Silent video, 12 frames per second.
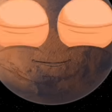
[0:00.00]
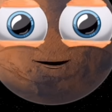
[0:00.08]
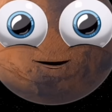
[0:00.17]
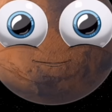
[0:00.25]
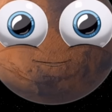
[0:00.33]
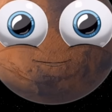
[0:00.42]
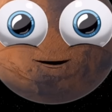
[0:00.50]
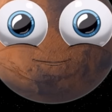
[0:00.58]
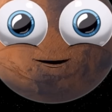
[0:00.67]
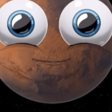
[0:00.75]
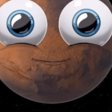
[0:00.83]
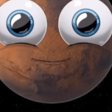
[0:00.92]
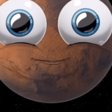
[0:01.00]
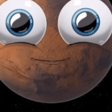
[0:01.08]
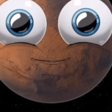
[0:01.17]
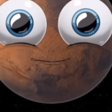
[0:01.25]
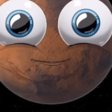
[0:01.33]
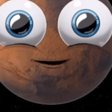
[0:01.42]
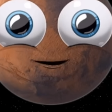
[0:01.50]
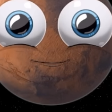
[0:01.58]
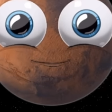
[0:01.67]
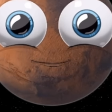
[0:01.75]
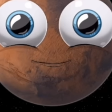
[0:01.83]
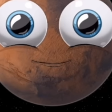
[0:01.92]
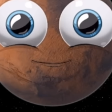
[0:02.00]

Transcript: but we do have Olympus Mons.